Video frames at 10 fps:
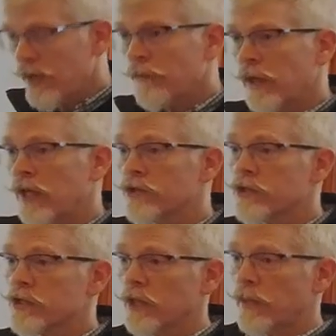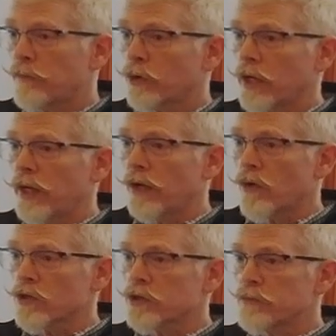that means slippery
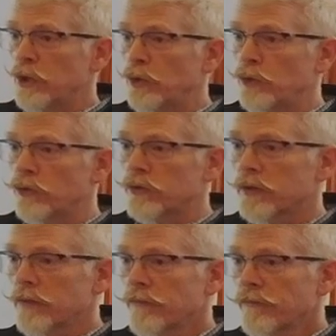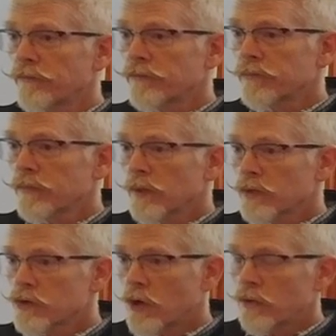or smooth.
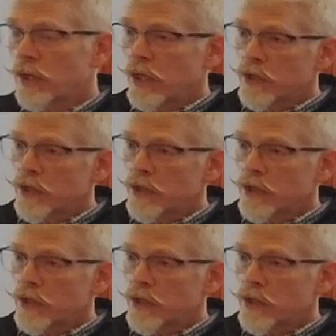So